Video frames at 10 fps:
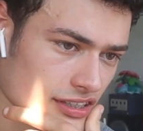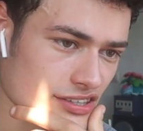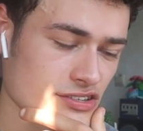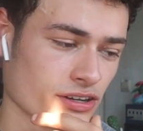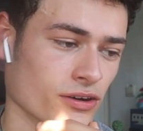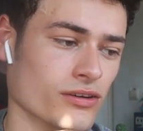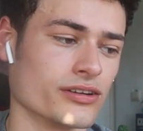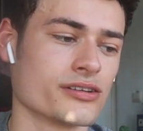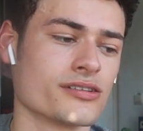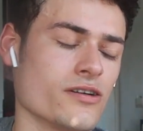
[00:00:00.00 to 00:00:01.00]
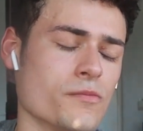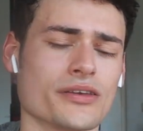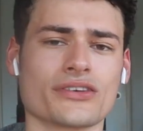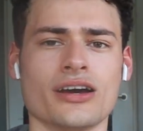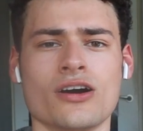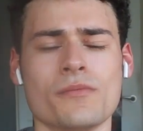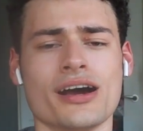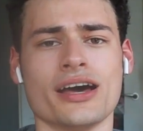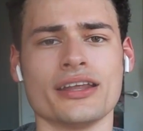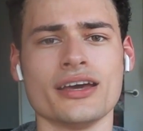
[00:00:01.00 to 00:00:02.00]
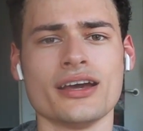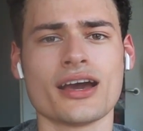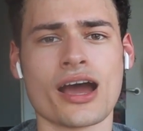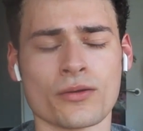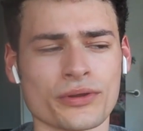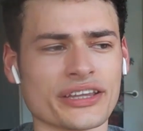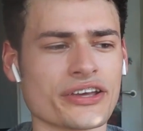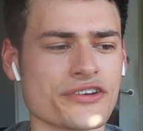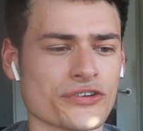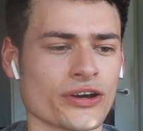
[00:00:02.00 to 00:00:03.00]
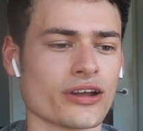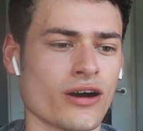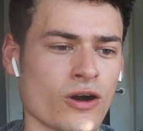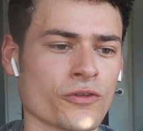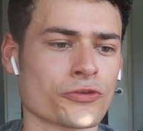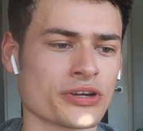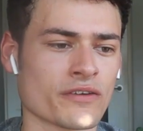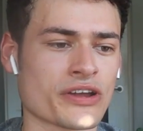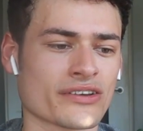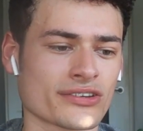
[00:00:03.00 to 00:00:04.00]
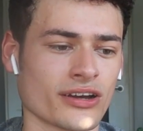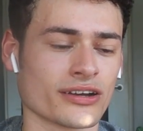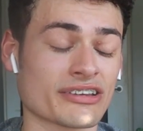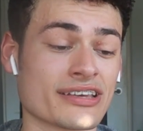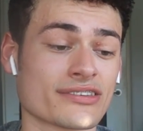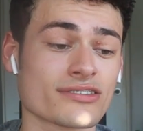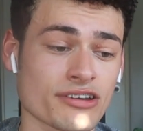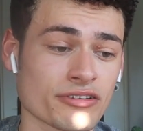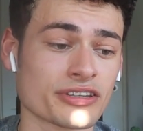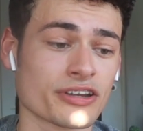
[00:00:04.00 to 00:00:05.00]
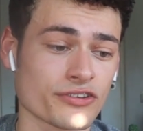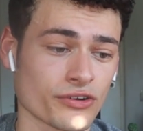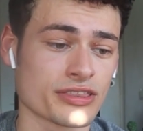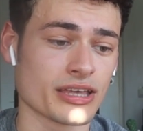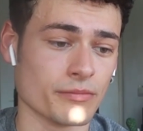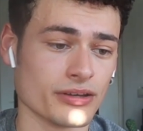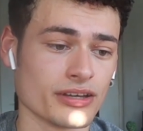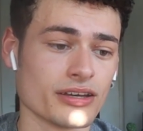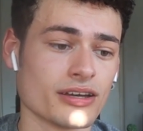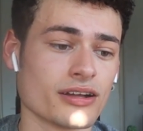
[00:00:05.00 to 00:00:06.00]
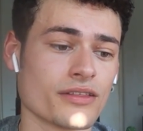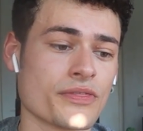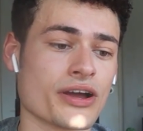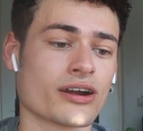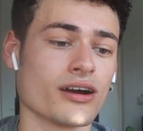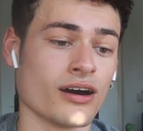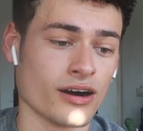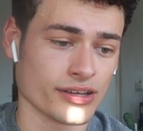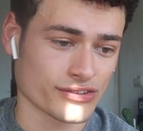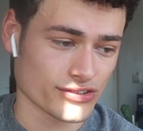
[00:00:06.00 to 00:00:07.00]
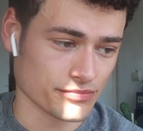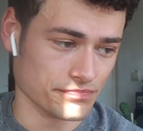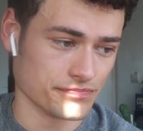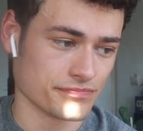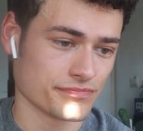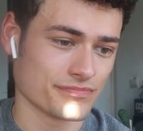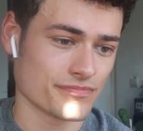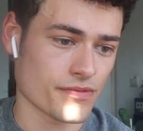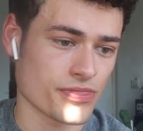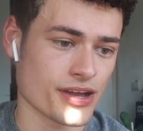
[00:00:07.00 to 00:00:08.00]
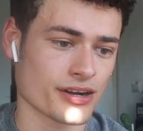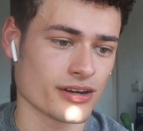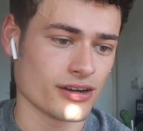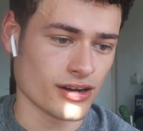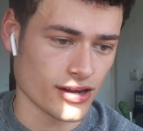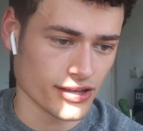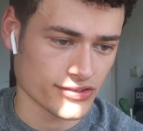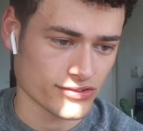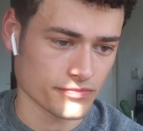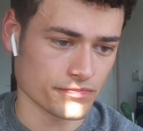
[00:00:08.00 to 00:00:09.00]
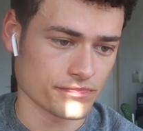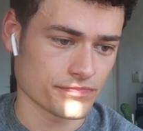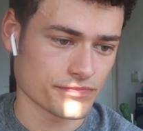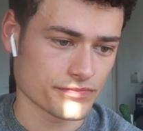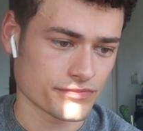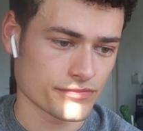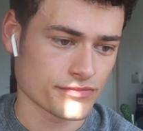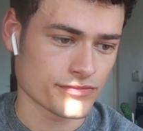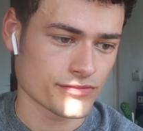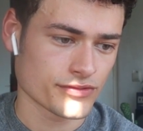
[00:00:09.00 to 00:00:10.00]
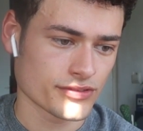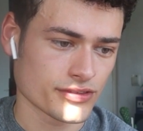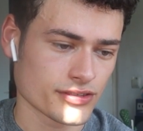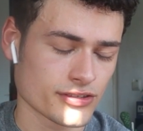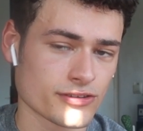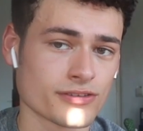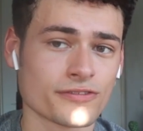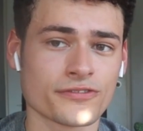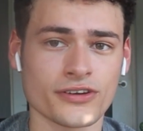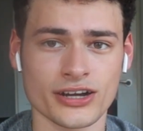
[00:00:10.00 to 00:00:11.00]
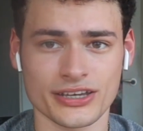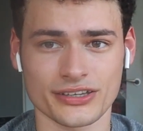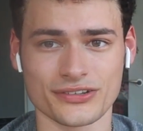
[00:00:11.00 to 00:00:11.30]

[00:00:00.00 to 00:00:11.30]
Still, dope as hell, man. I really enjoyed all three of their songs. I sincerely enjoyed them. They're awesome. Fucking